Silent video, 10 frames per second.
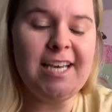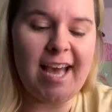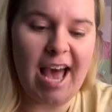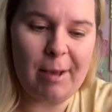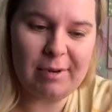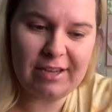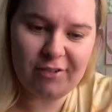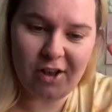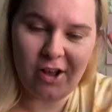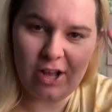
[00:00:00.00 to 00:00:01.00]
How many of
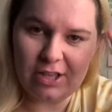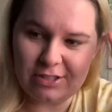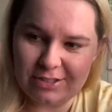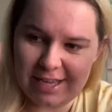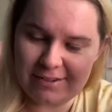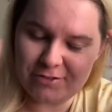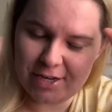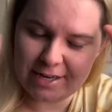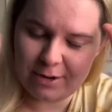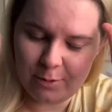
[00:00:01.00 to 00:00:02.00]
y'all have
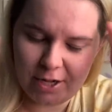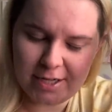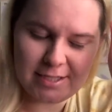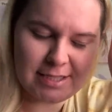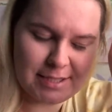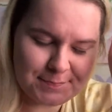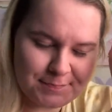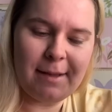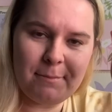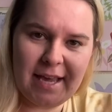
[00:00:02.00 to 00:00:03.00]
tried It Works?
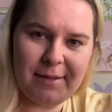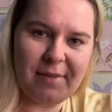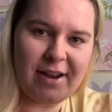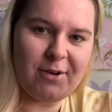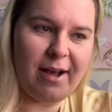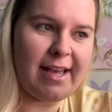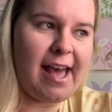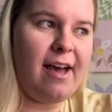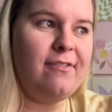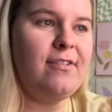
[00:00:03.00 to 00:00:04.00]
Me, I know I
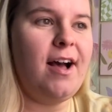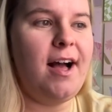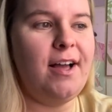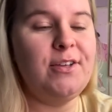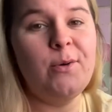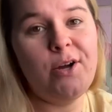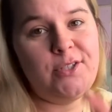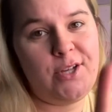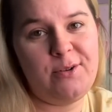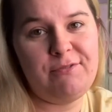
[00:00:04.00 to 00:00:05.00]
have. You aren't
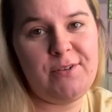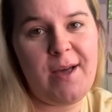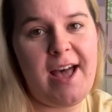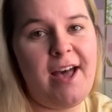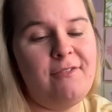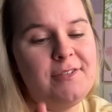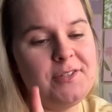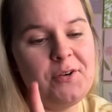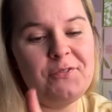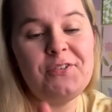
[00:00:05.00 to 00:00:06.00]
alone if you have,
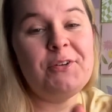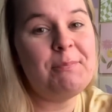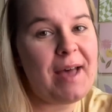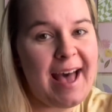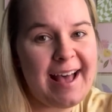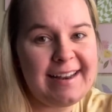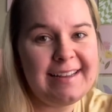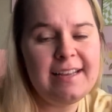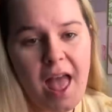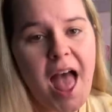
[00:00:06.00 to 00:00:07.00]
don't feel bad.
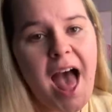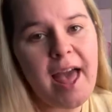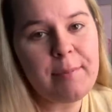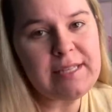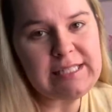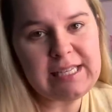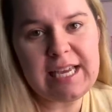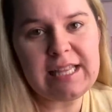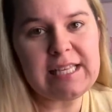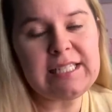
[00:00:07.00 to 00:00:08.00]
I've been
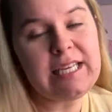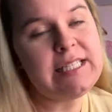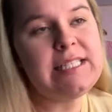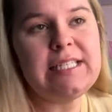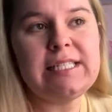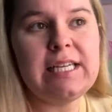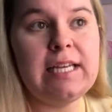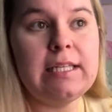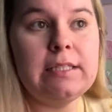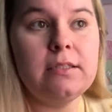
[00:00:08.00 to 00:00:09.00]
seeing this
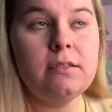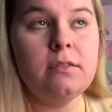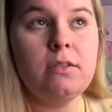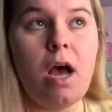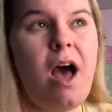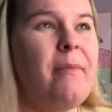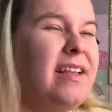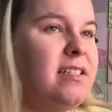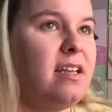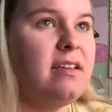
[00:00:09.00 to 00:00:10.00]
consistent
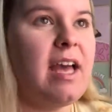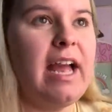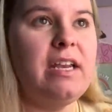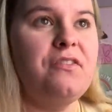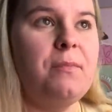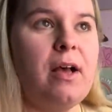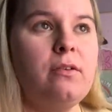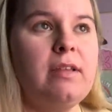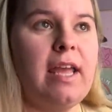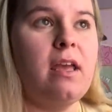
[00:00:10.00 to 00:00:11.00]
comment kind of
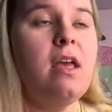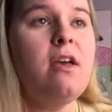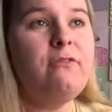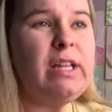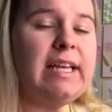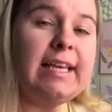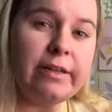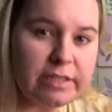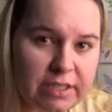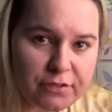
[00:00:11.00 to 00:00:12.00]
about like feeling
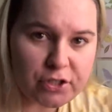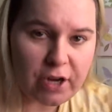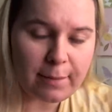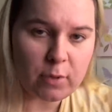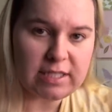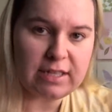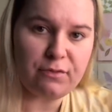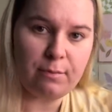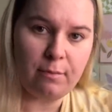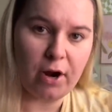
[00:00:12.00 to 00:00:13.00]
guilty for trying
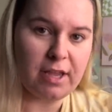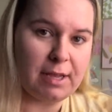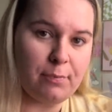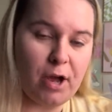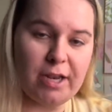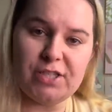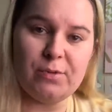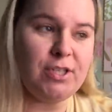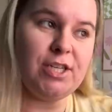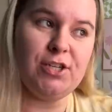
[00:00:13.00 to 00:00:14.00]
multi-level marketing products
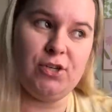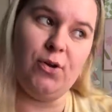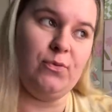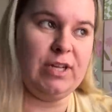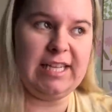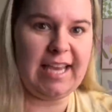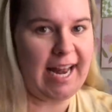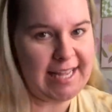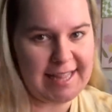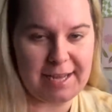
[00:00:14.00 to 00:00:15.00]
when you didn't know really
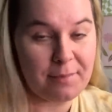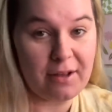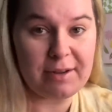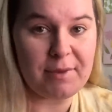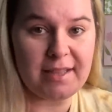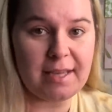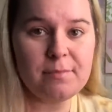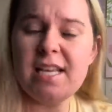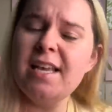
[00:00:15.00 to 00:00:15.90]
anything about MLMs.